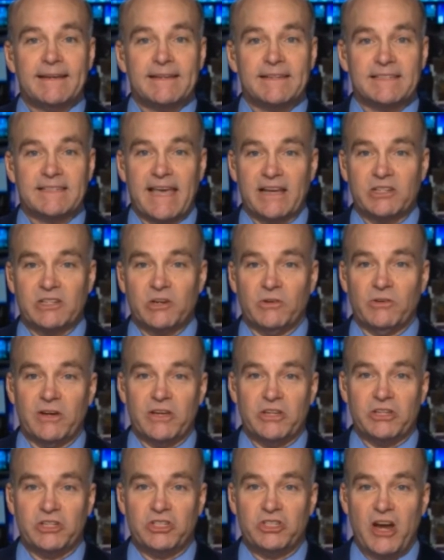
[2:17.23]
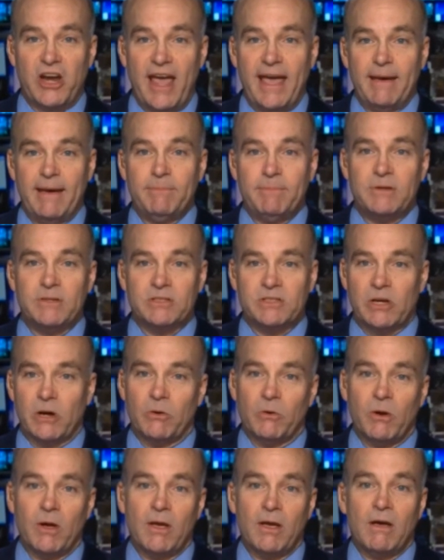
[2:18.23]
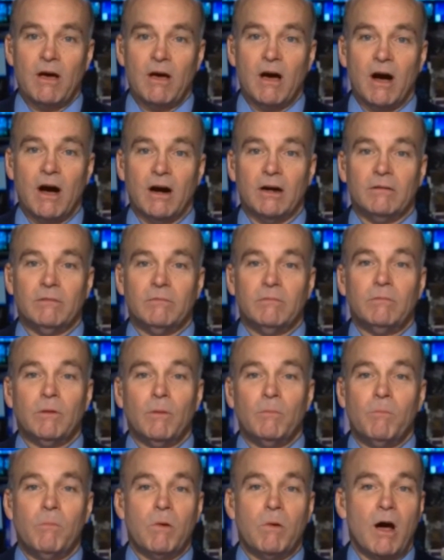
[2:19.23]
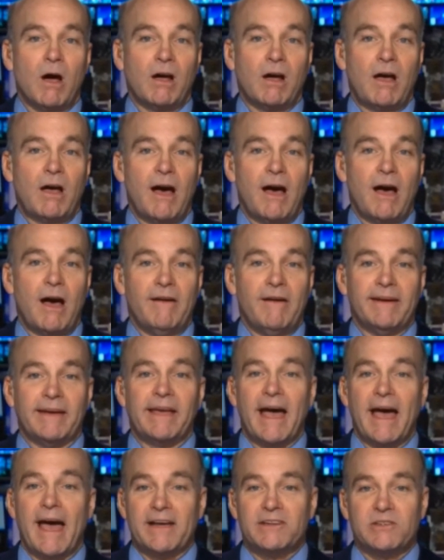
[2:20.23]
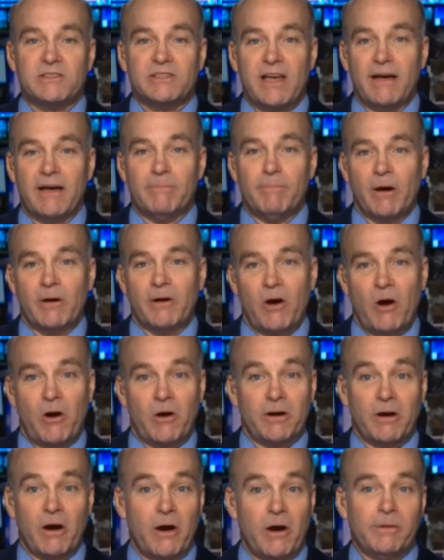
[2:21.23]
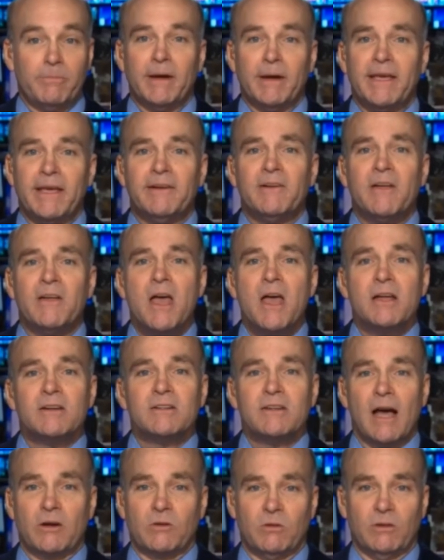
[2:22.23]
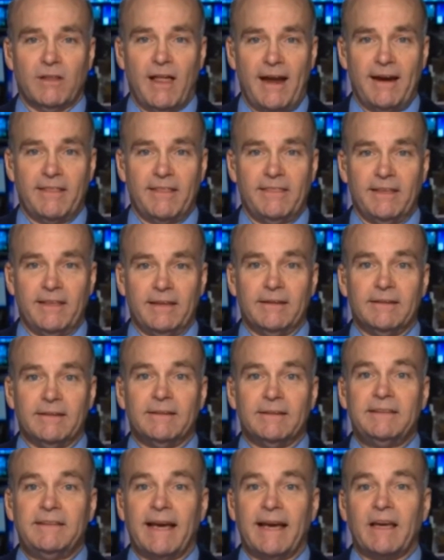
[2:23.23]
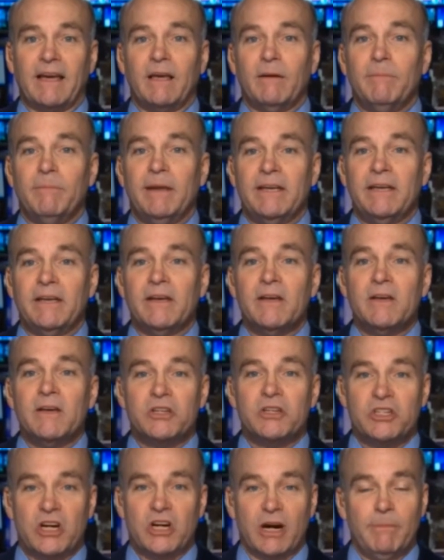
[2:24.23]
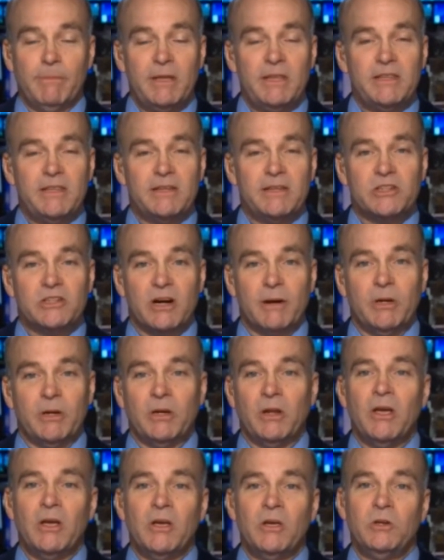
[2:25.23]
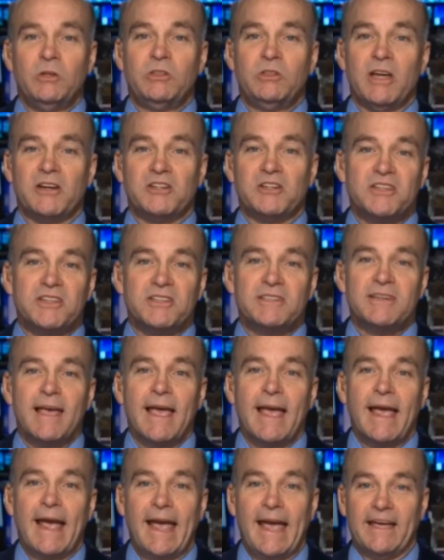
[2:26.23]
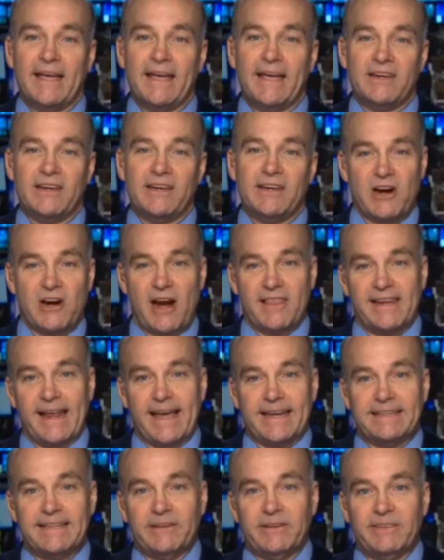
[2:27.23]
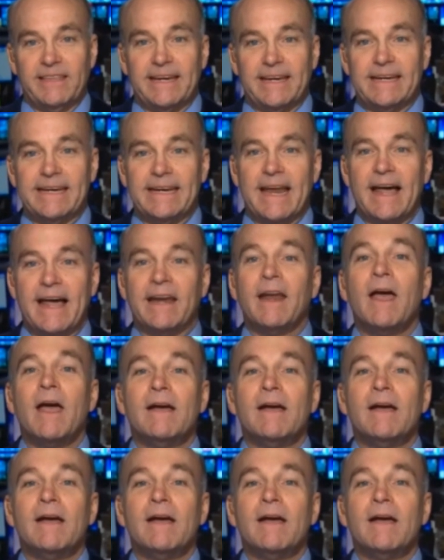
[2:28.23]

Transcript: schedule is jammed. So our colleague, uh, actually his colleague, Margaret Harding McGill, talked to a lot of the tech committee chairmen, the chairman who touched this. And Jonathan, I can tell you, they did not